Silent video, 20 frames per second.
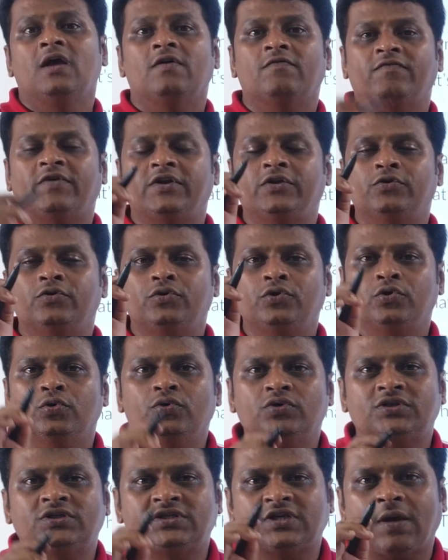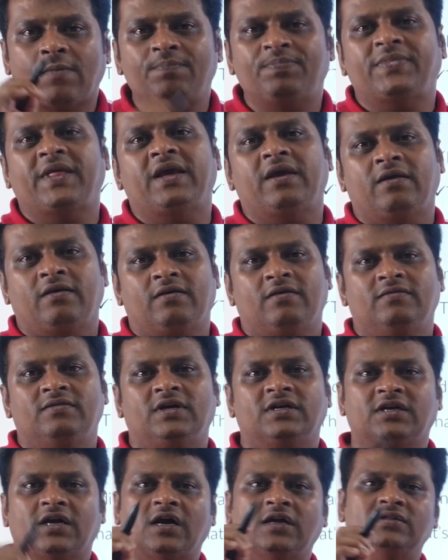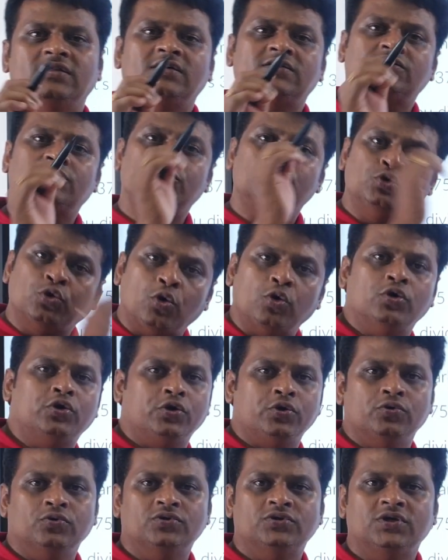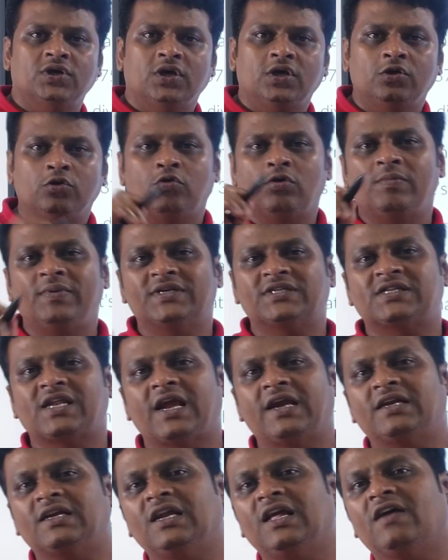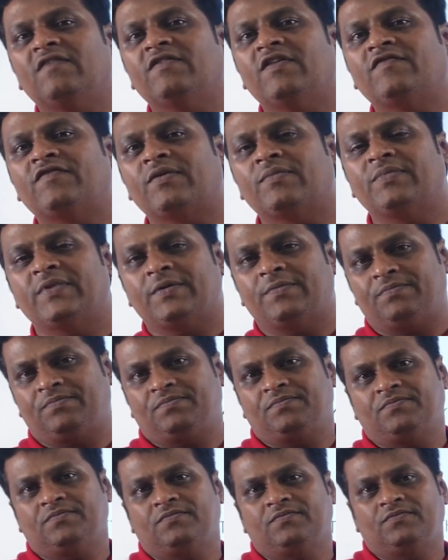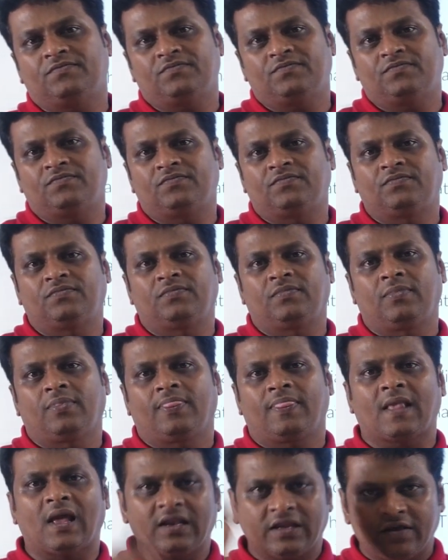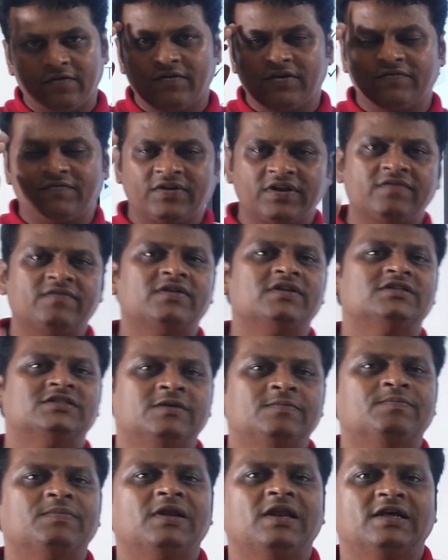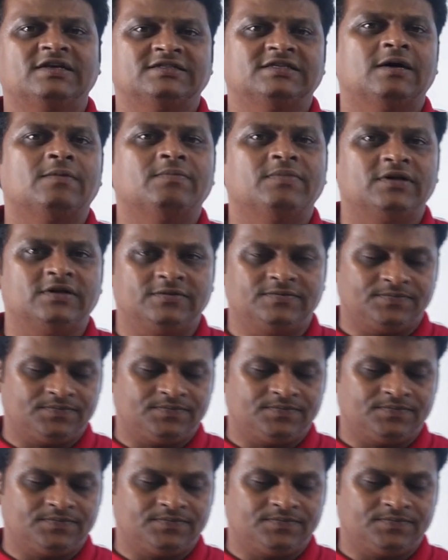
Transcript: When you use something that others don't use, you will be slightly away from them. I'll give you a very, very simple example.